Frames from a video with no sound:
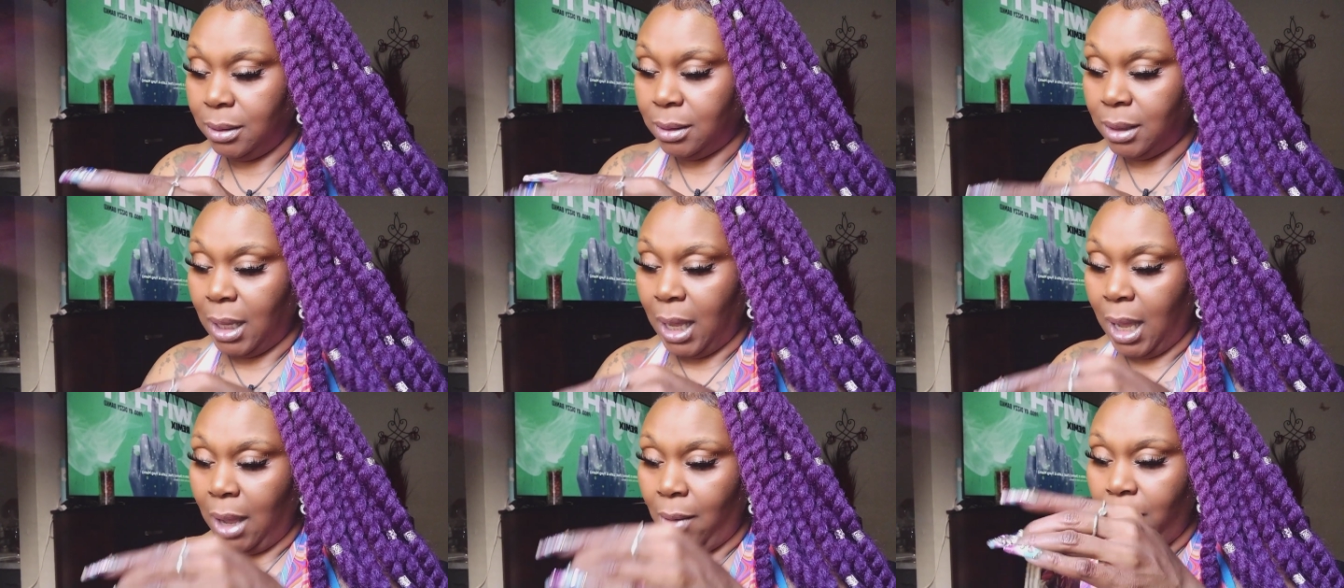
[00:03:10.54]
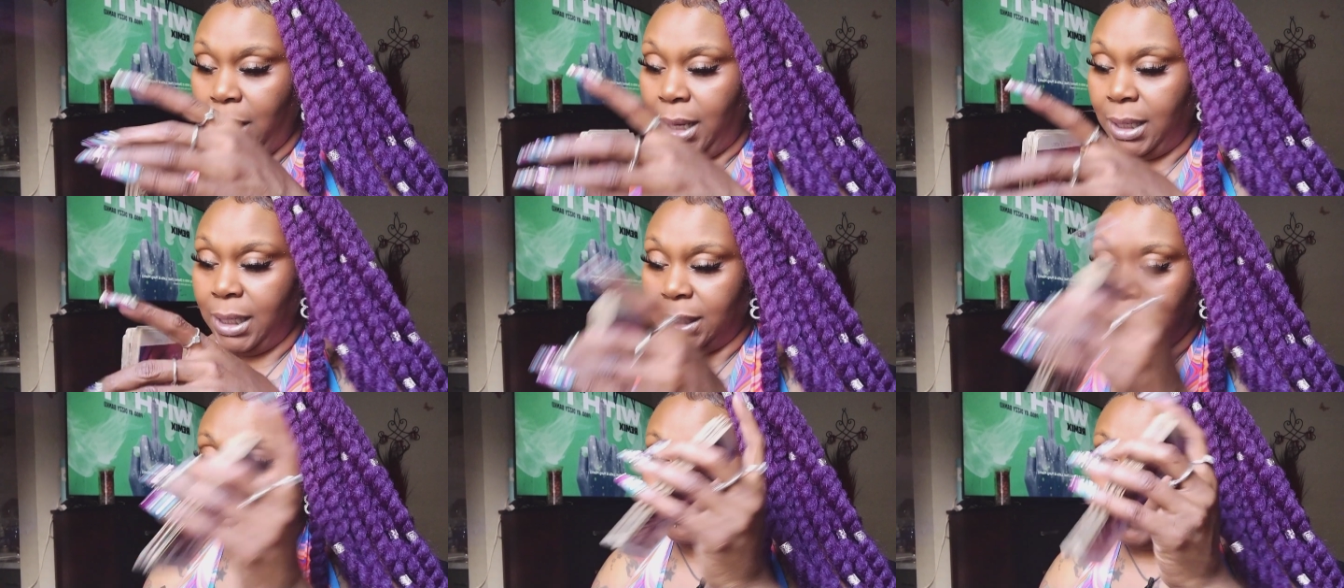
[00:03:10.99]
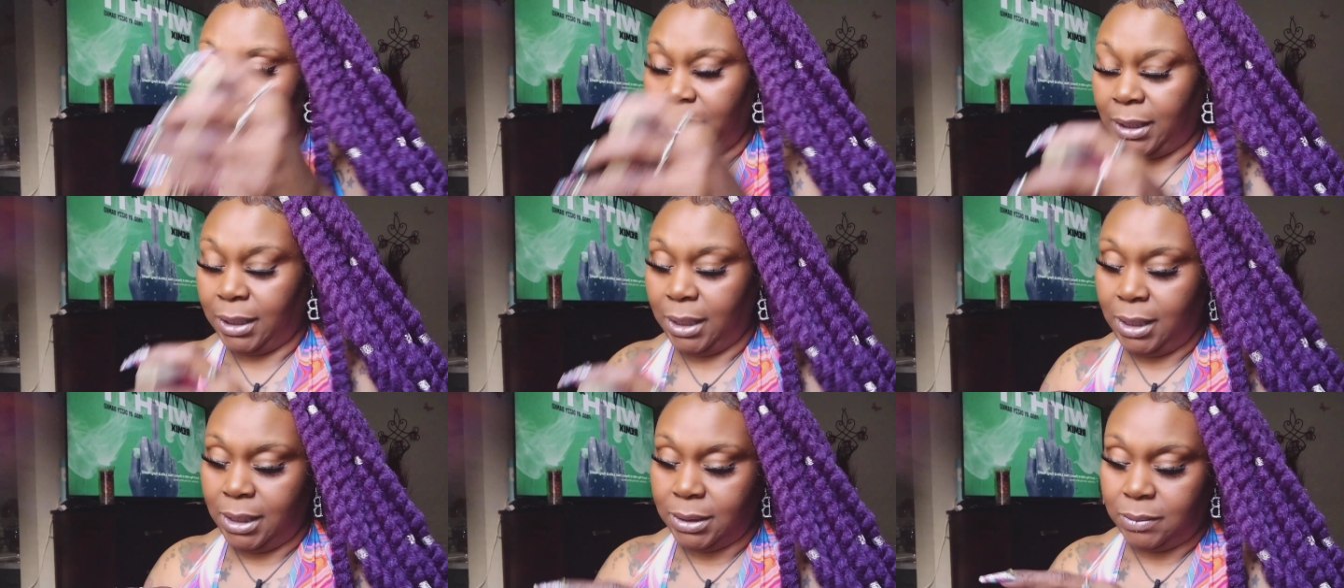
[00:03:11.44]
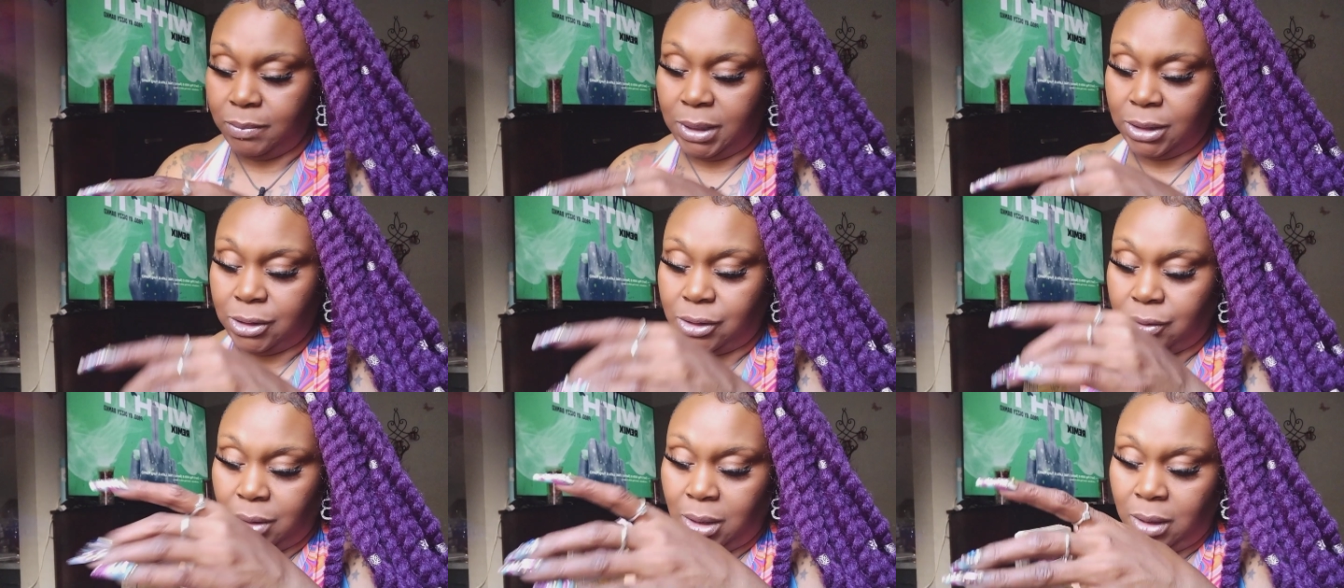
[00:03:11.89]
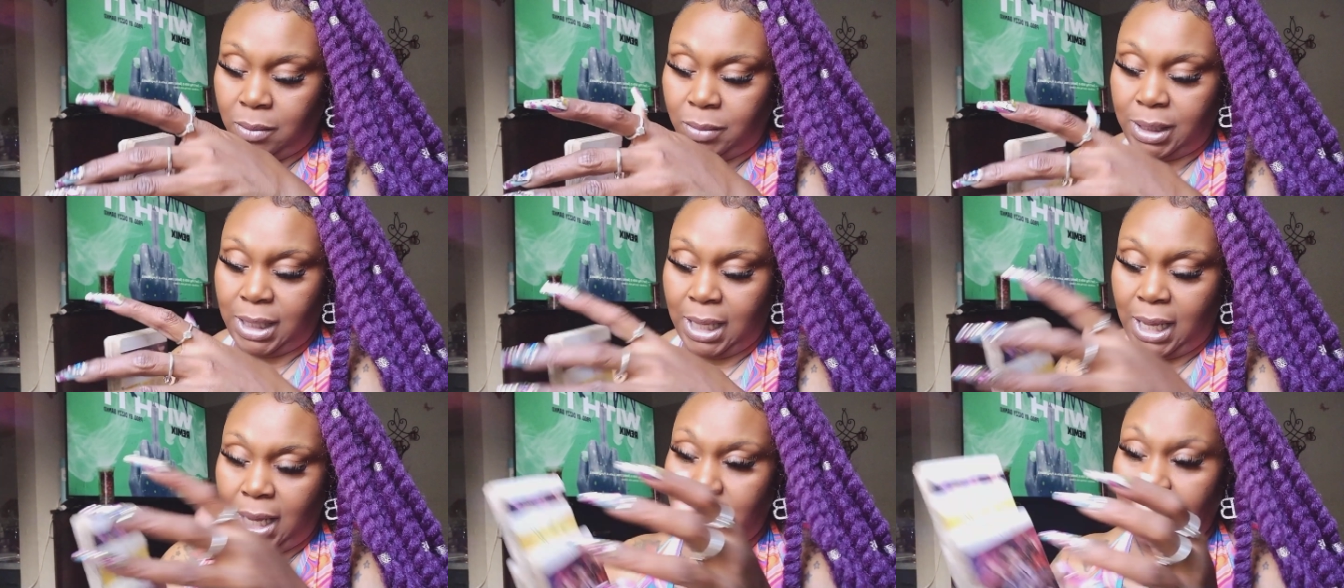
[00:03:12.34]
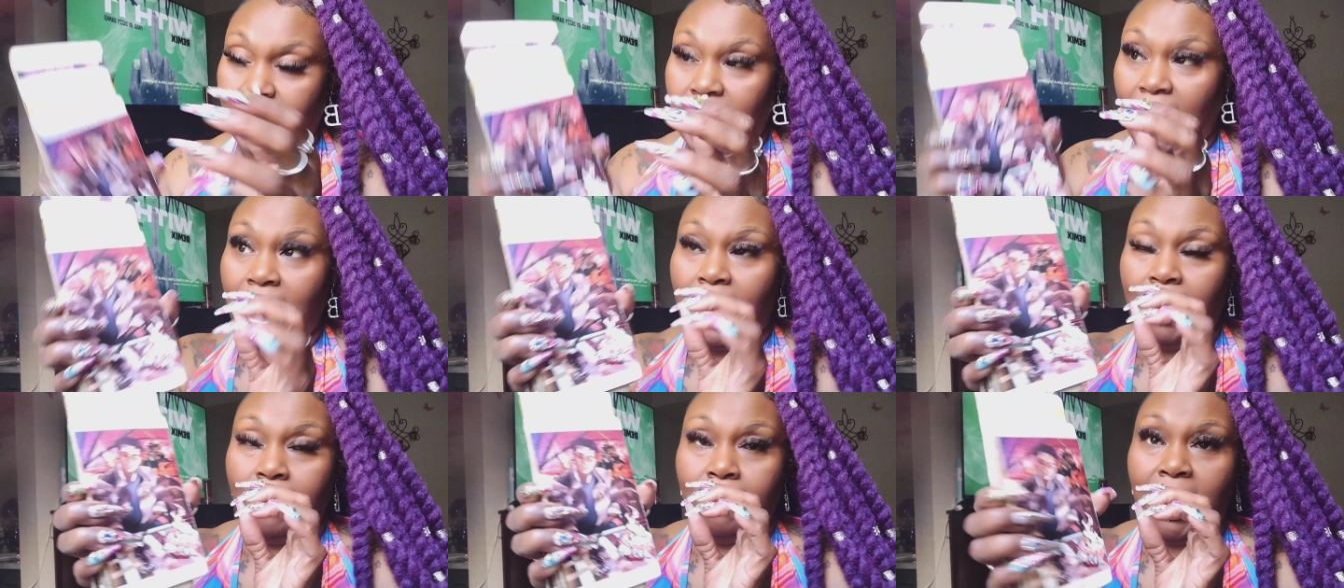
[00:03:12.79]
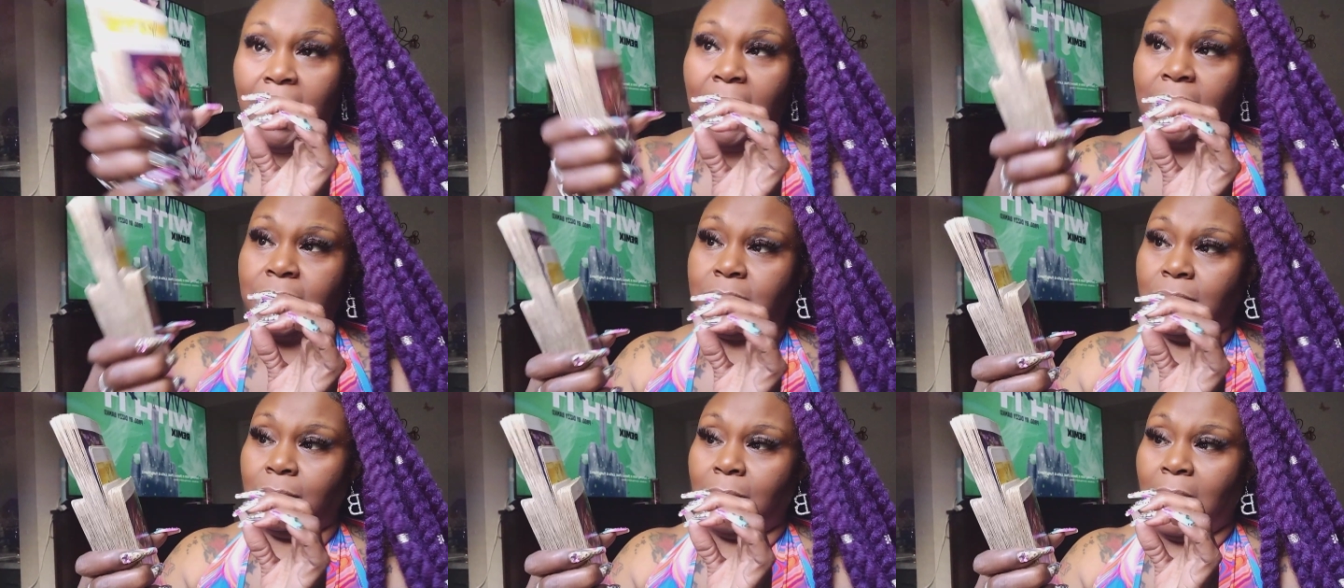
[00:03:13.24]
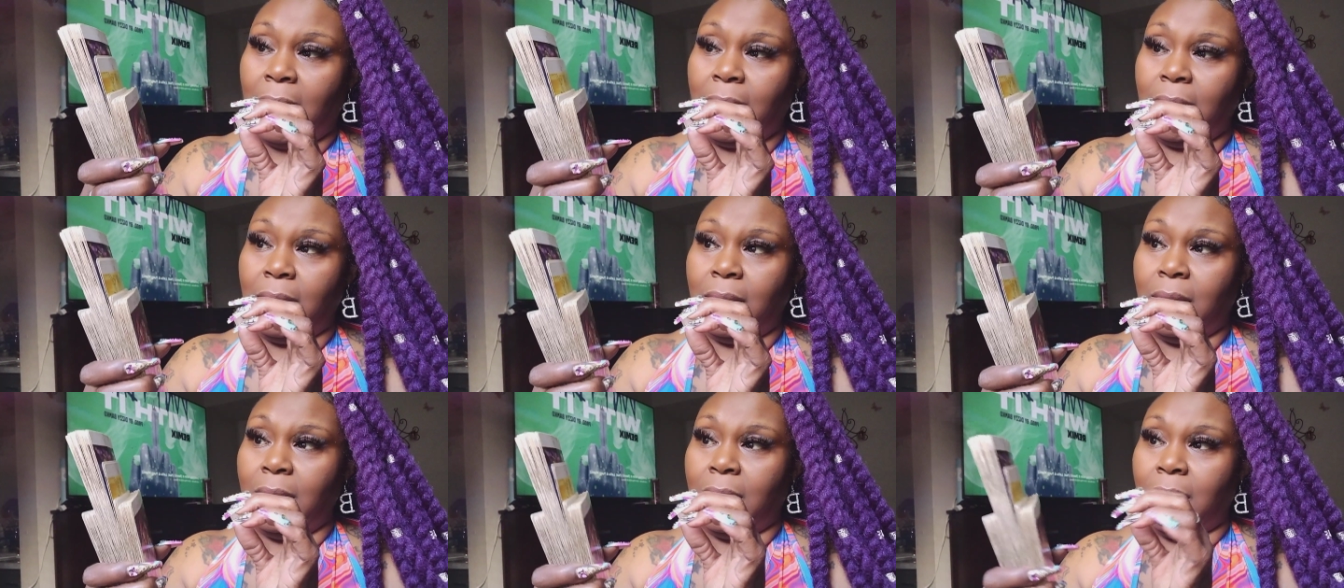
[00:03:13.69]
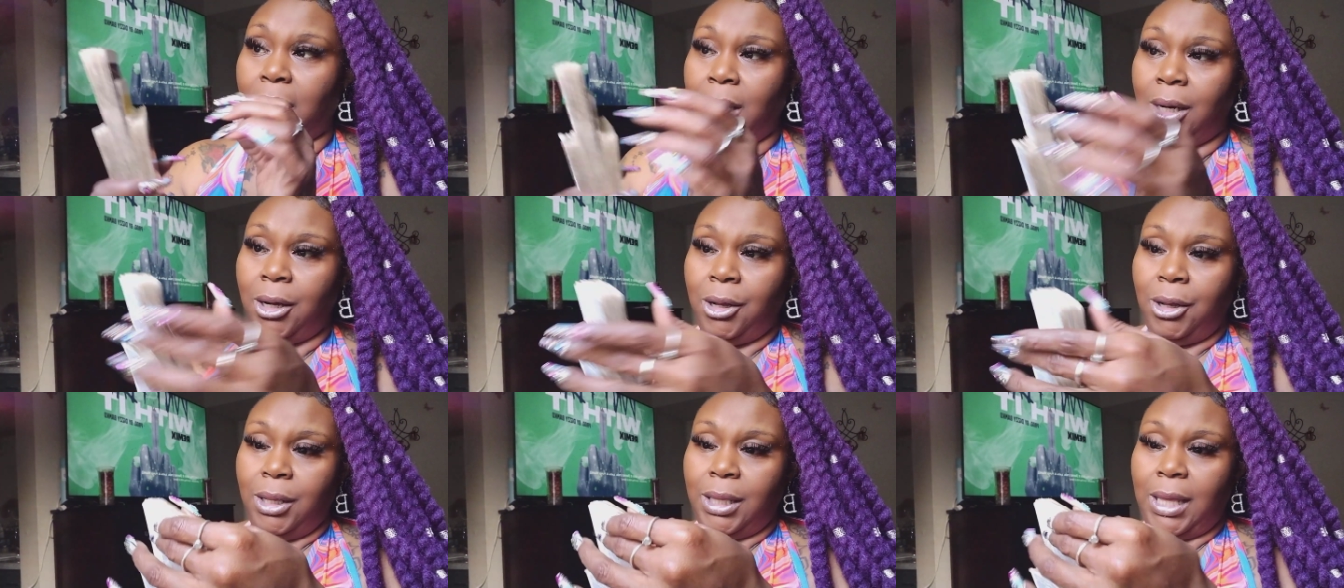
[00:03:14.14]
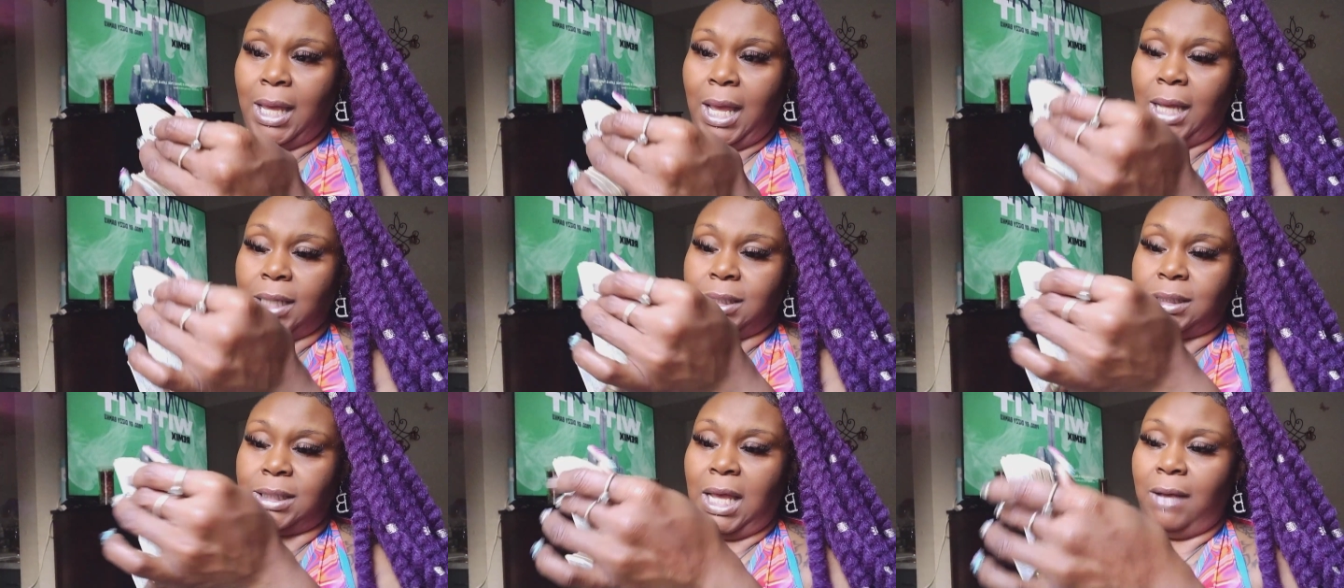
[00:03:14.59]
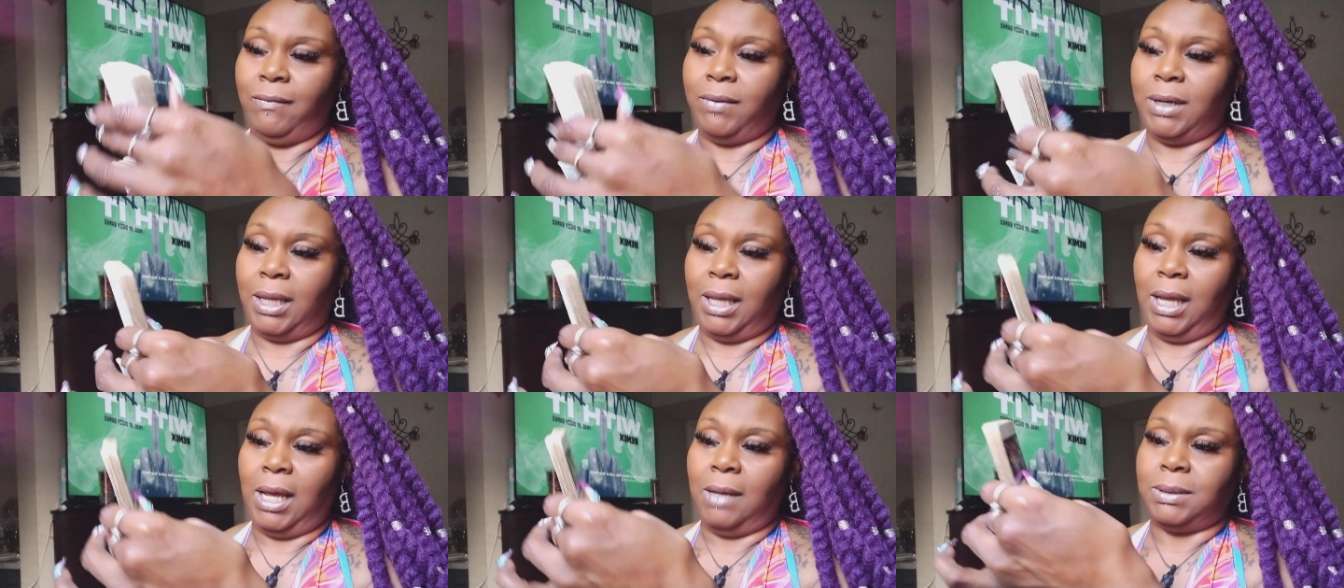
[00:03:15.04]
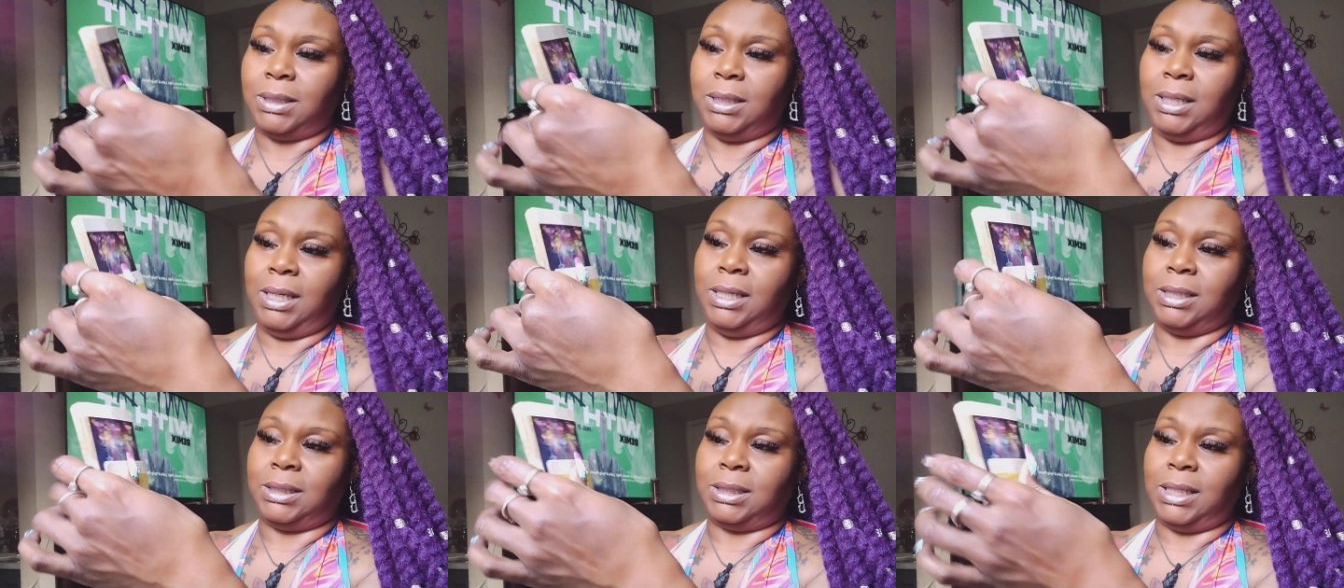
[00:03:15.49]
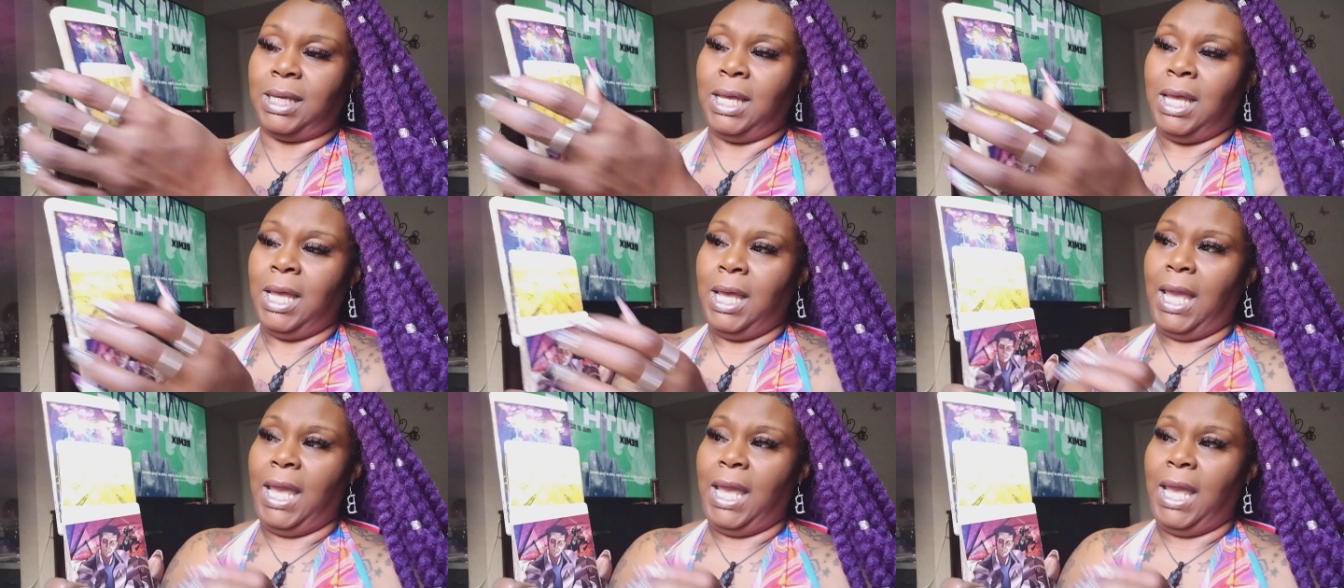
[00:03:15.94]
I wasn't expecting this much drama. Yeah, the game master right here yeah, seven of cups and then the six.